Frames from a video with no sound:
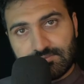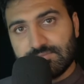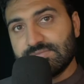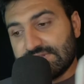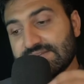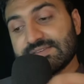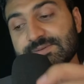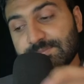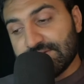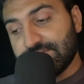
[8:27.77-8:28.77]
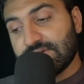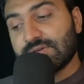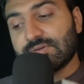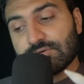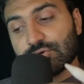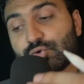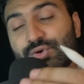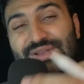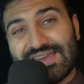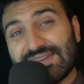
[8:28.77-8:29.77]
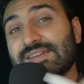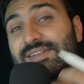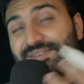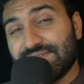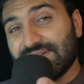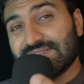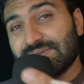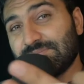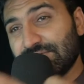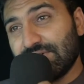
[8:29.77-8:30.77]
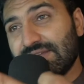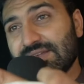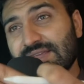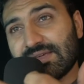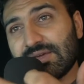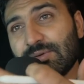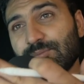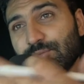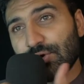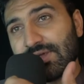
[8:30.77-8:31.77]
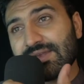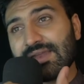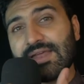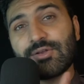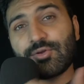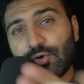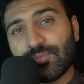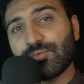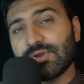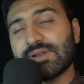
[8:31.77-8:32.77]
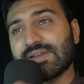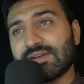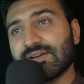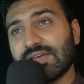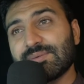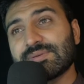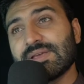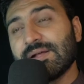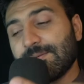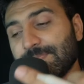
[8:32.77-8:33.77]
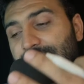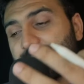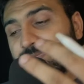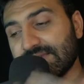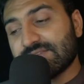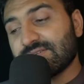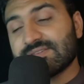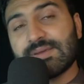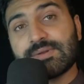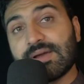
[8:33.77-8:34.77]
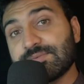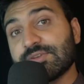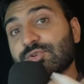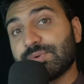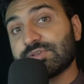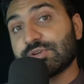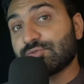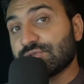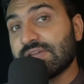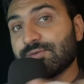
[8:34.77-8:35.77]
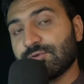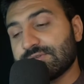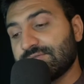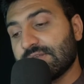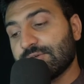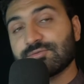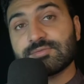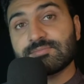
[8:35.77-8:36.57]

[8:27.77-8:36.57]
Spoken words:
There is a specific to create a difference between like boolean and non-boolean data types. This concept comes into picture, truthy and falsy values.